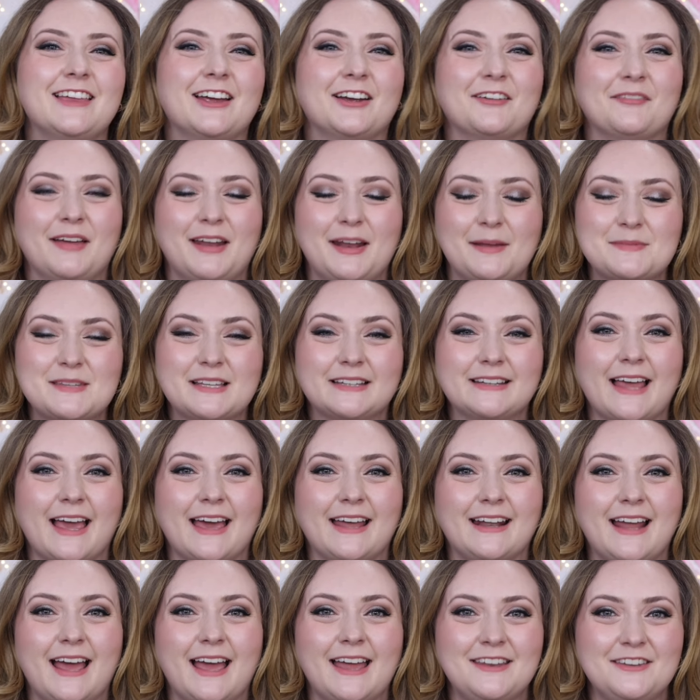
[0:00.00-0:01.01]
there, my name's
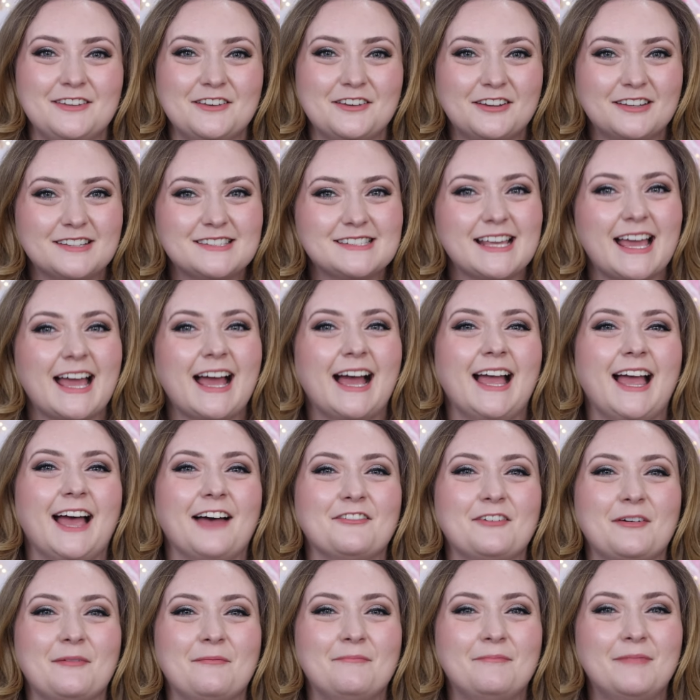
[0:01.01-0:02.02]
Alana, and you could say I
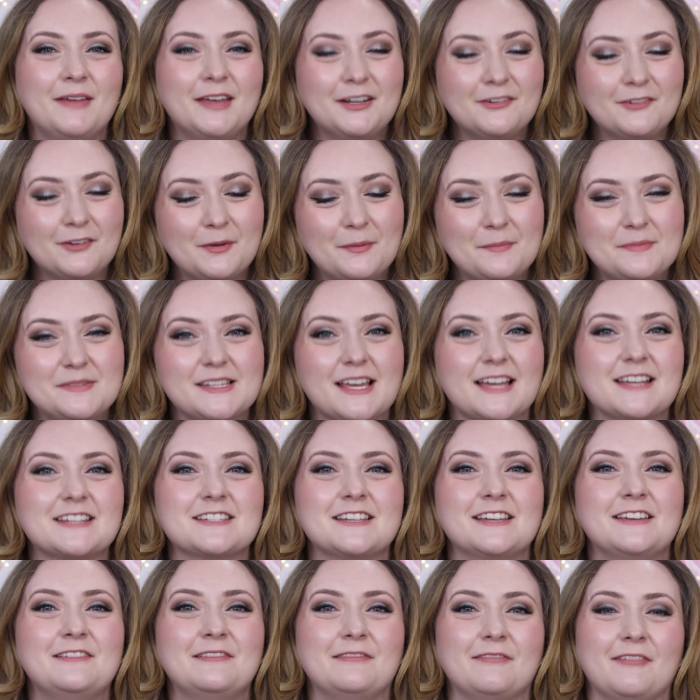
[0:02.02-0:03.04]
have a bit of an
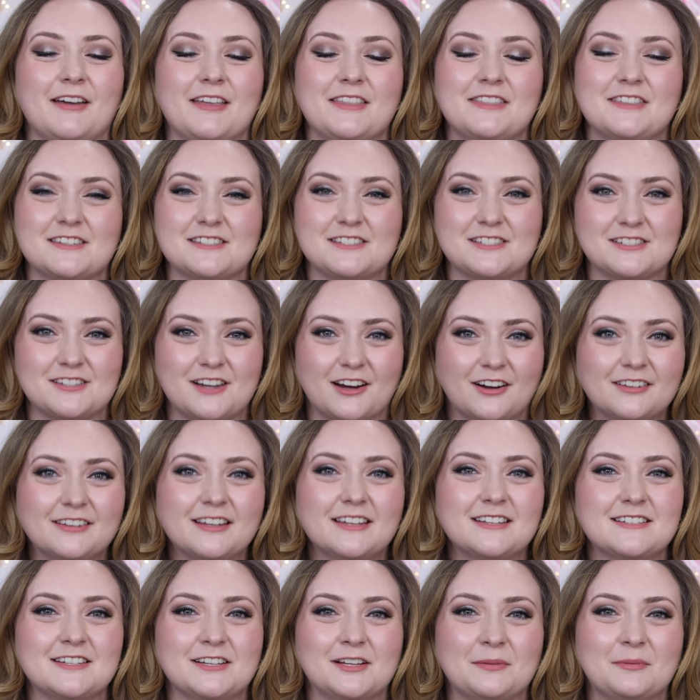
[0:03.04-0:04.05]
obsession with
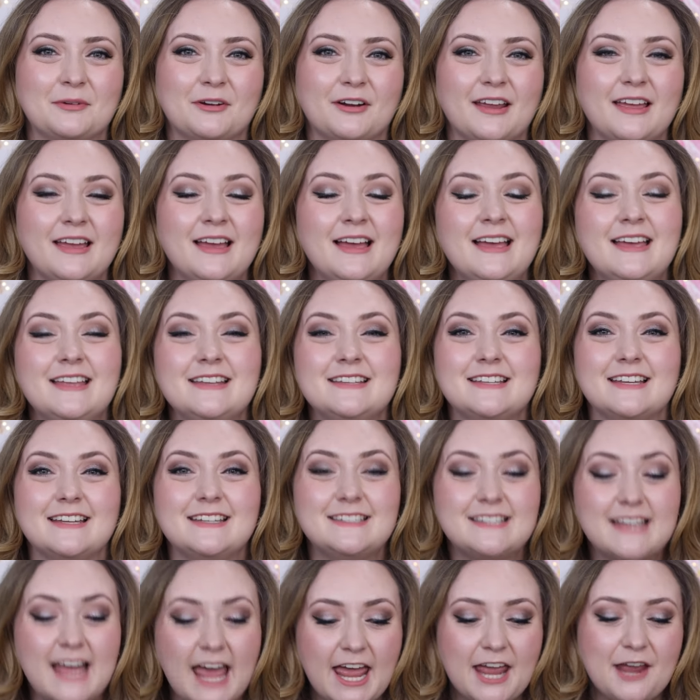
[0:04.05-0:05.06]
Charlotte Tilbury.
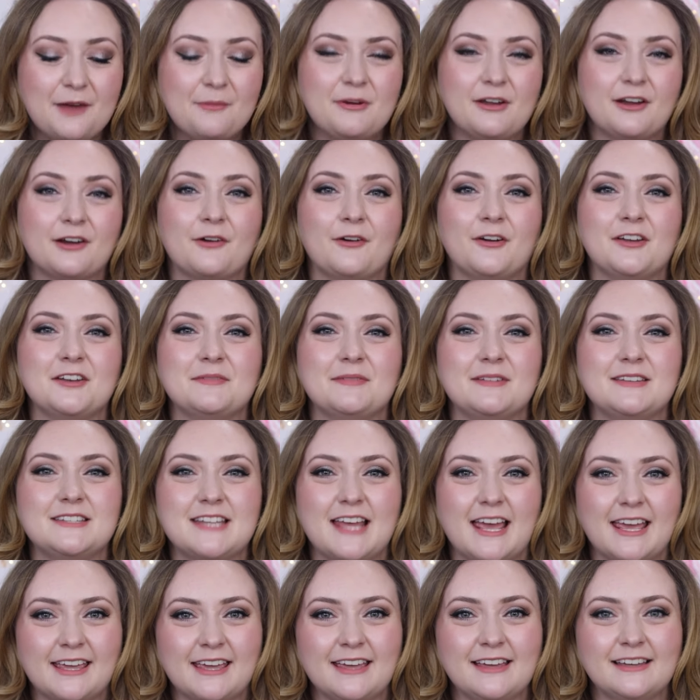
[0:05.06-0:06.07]
Today we are going to be
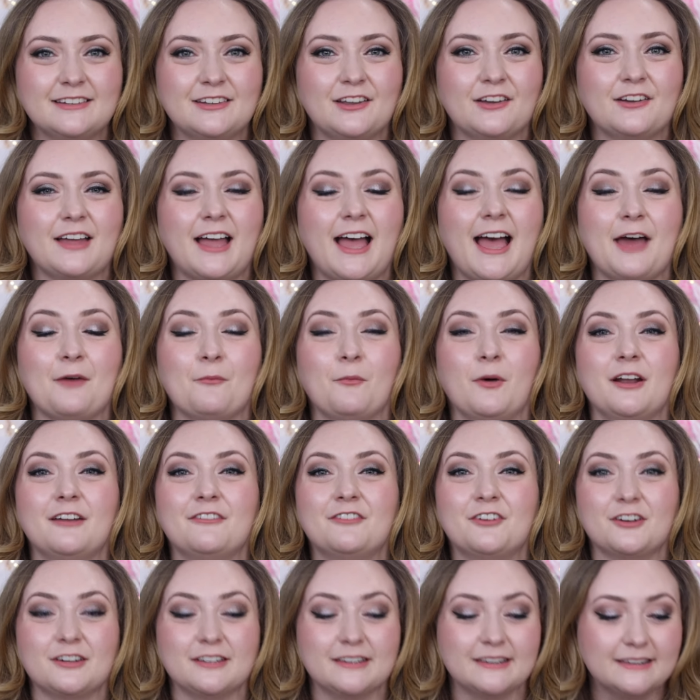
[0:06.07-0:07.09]
taking a look at one
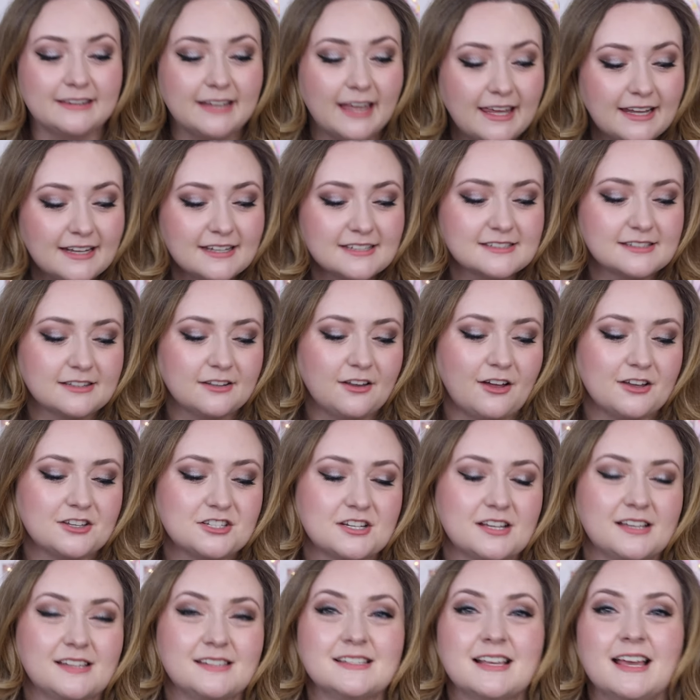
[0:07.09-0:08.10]
of her latest
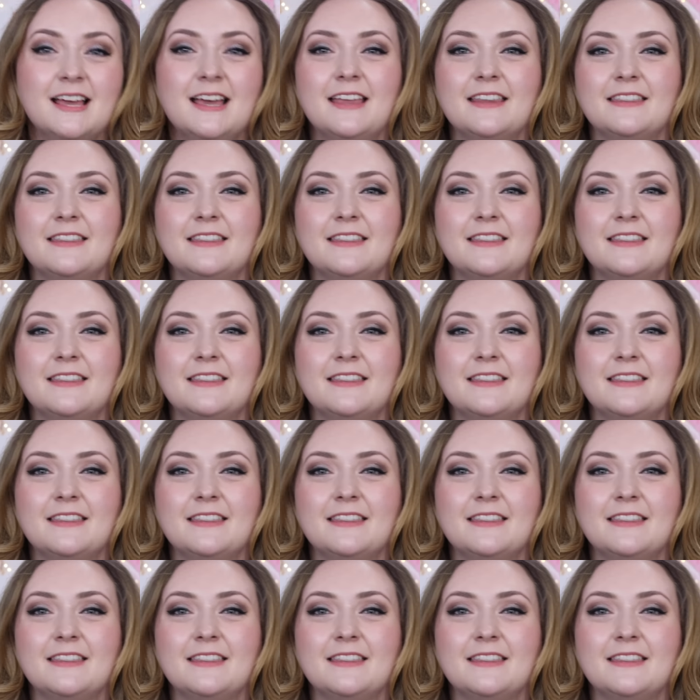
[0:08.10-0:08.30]
launches.